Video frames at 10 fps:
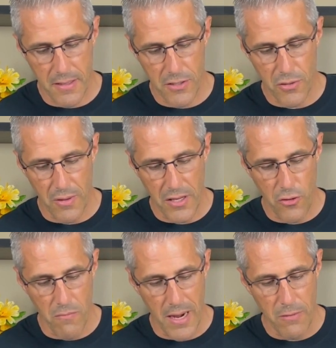so that
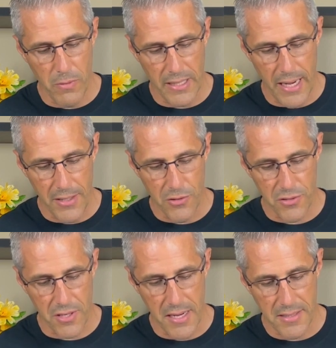you might regain your
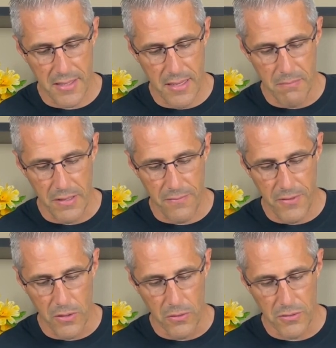sight and be
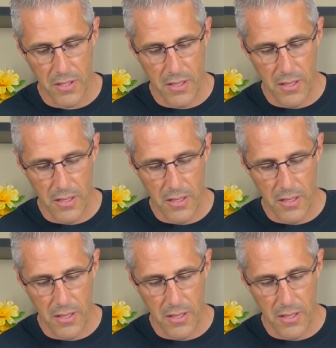filled